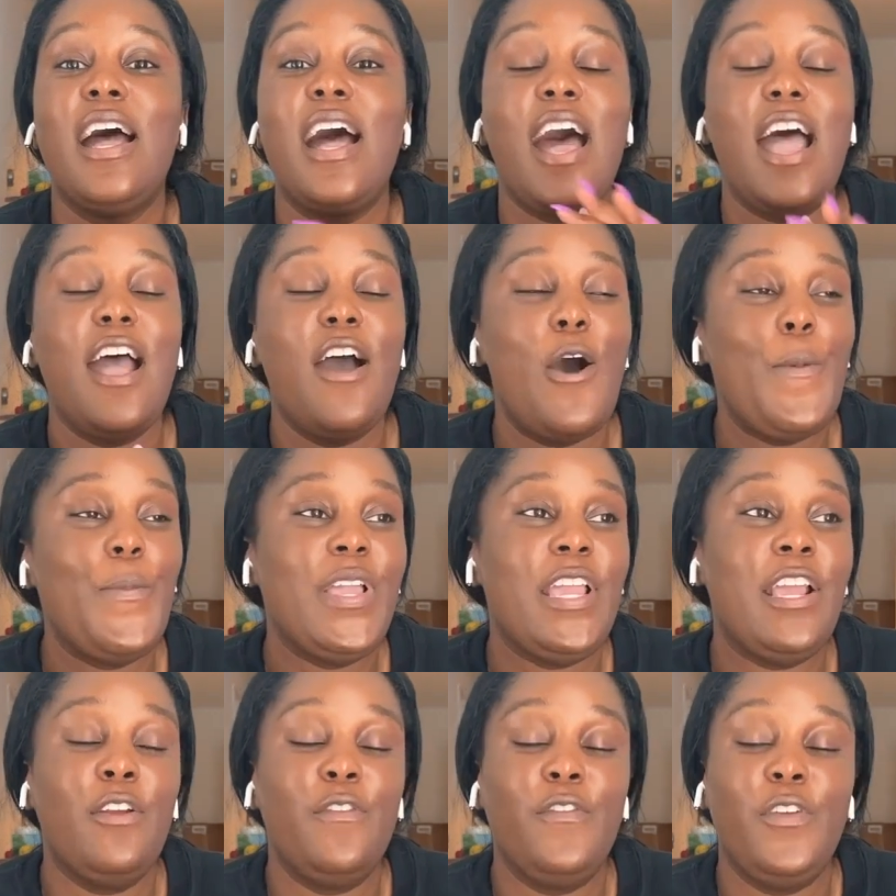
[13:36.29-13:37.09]
I hope
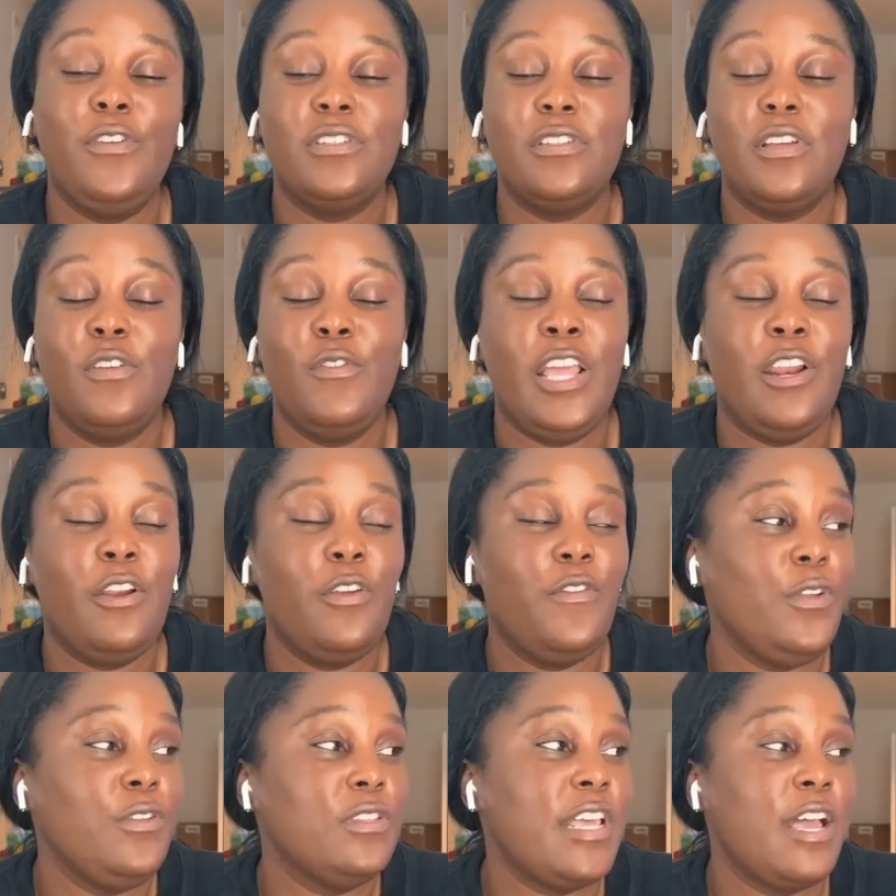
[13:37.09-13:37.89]
he interviews
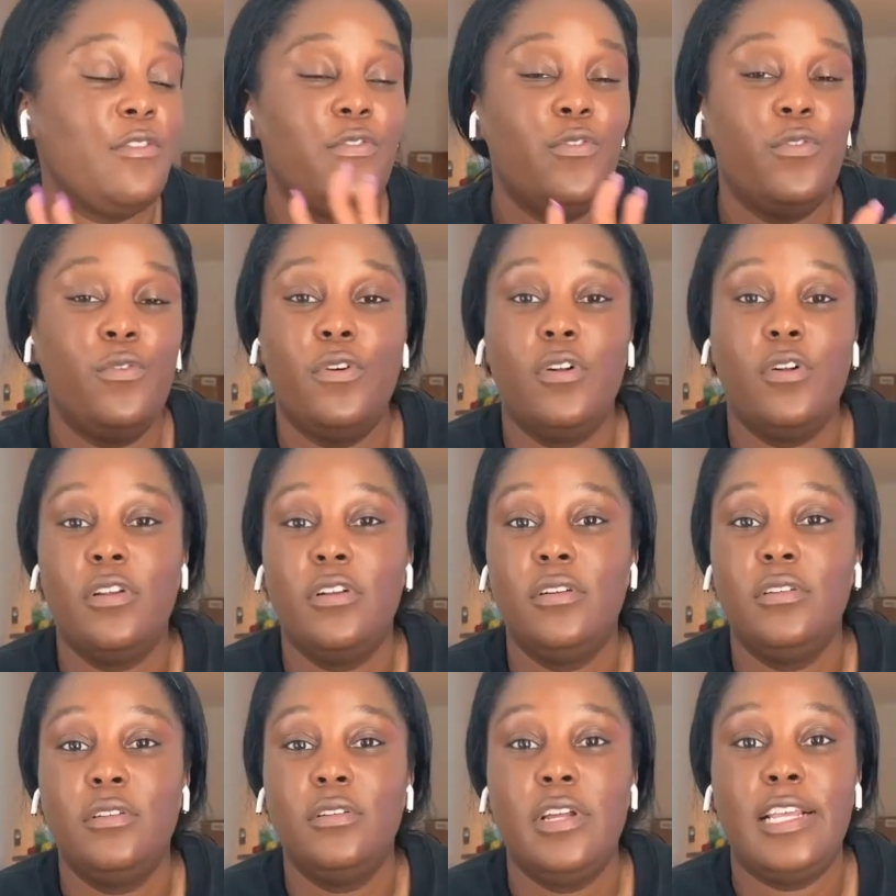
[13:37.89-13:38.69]
interviews that
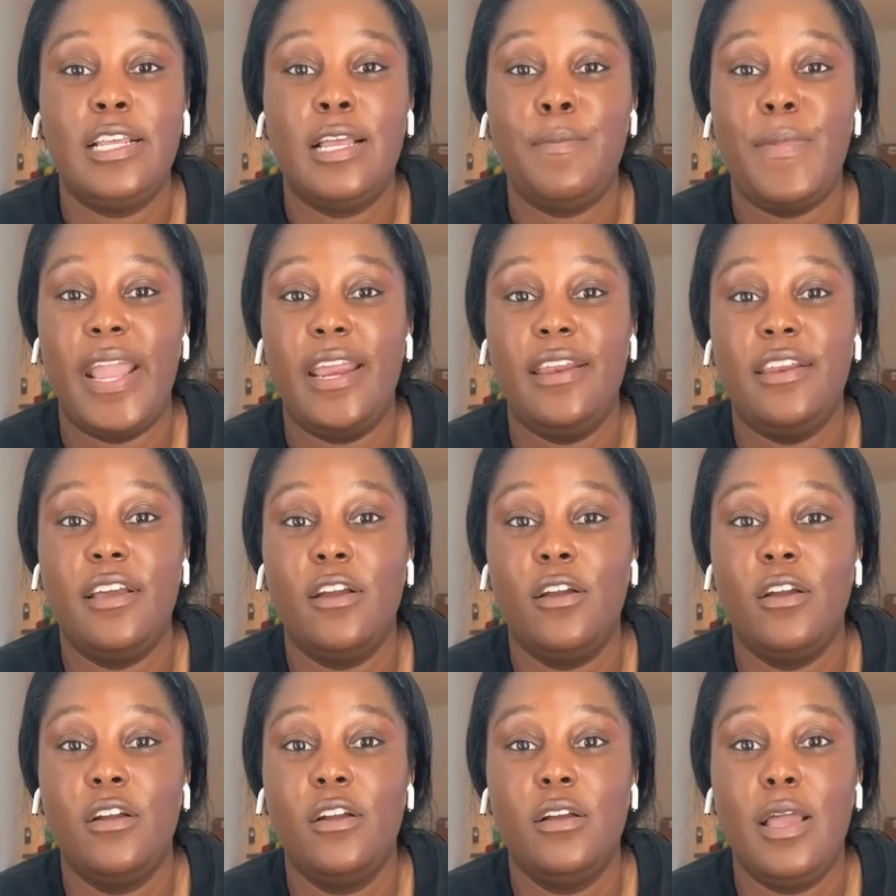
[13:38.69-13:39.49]
fool
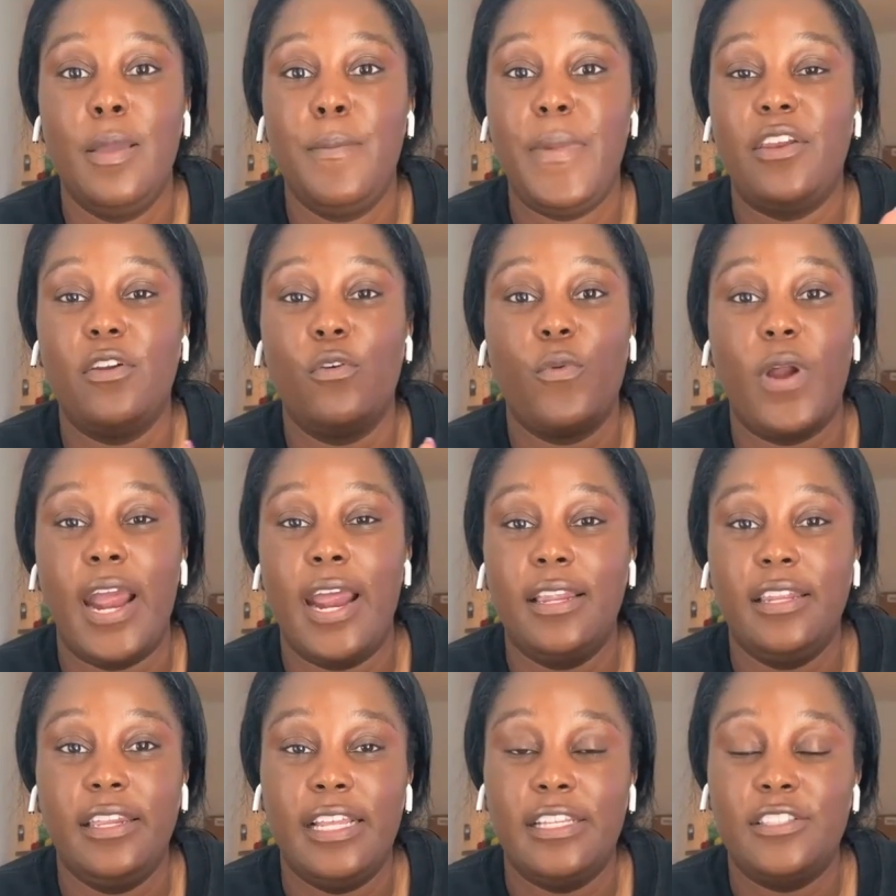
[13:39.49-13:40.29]
Amanda, Amanda
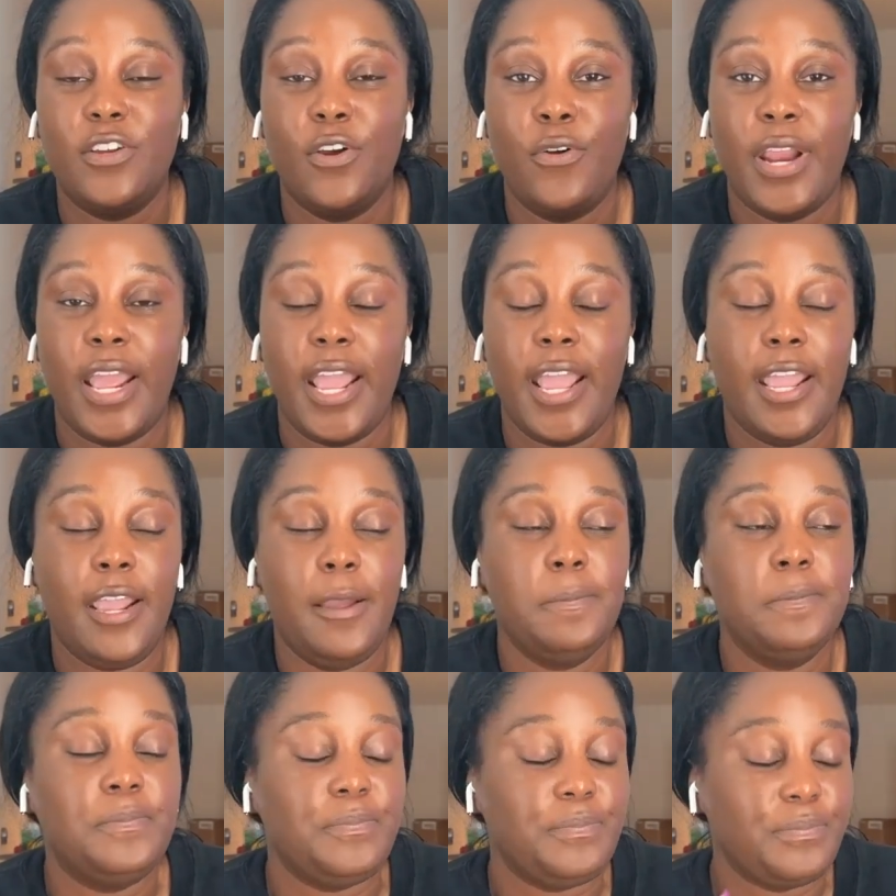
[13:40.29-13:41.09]
Riley, that's her name.